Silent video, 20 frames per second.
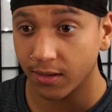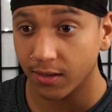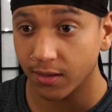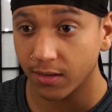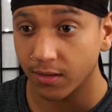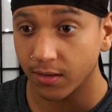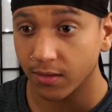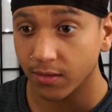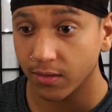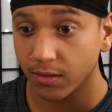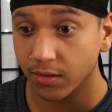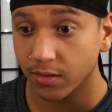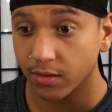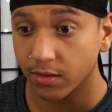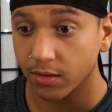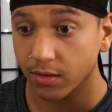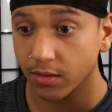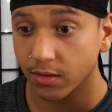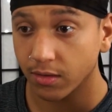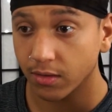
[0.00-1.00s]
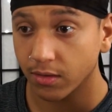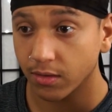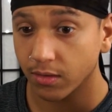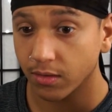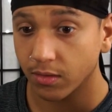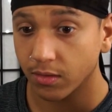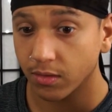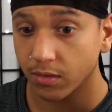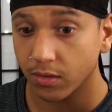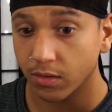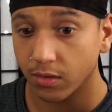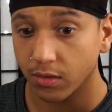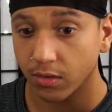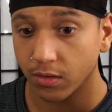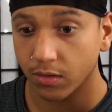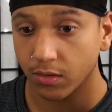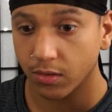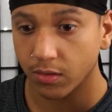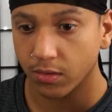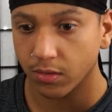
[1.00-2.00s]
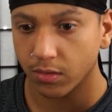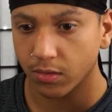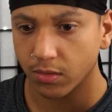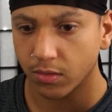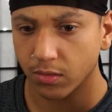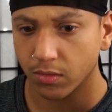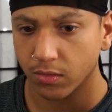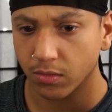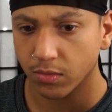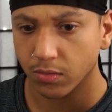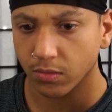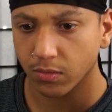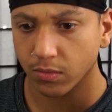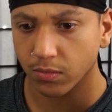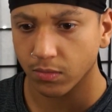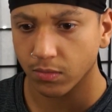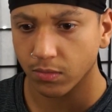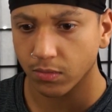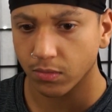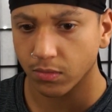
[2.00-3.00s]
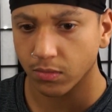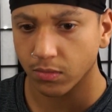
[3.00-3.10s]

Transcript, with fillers: The new anti-Titan shells.